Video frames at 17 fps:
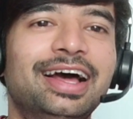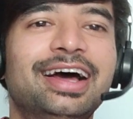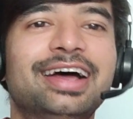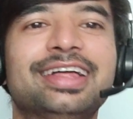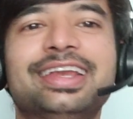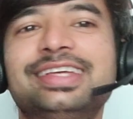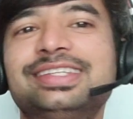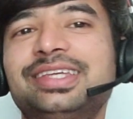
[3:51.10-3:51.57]

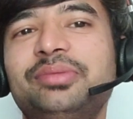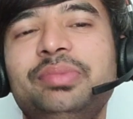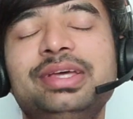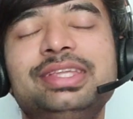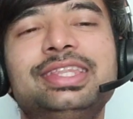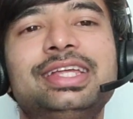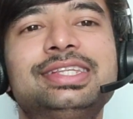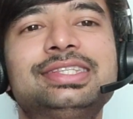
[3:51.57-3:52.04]
Reason being,
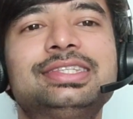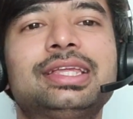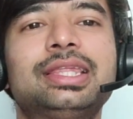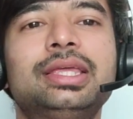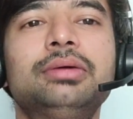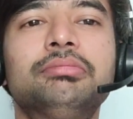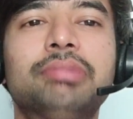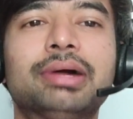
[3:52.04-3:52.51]
there is
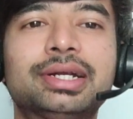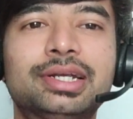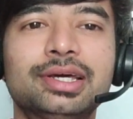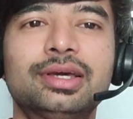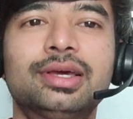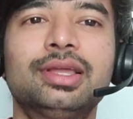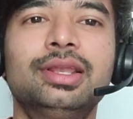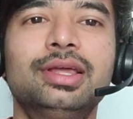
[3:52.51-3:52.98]
nothing
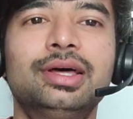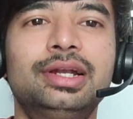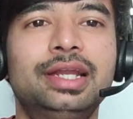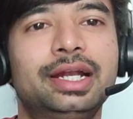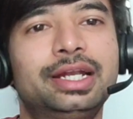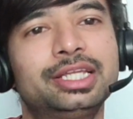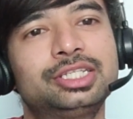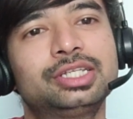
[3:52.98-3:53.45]
particular
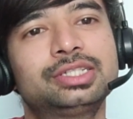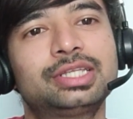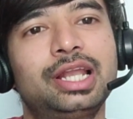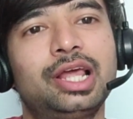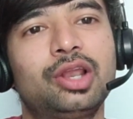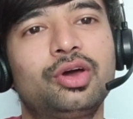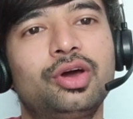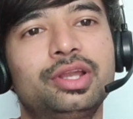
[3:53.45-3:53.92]
data structure and
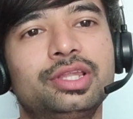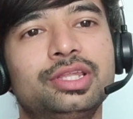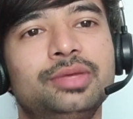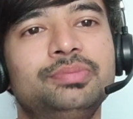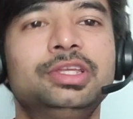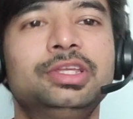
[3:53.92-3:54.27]
algorithm.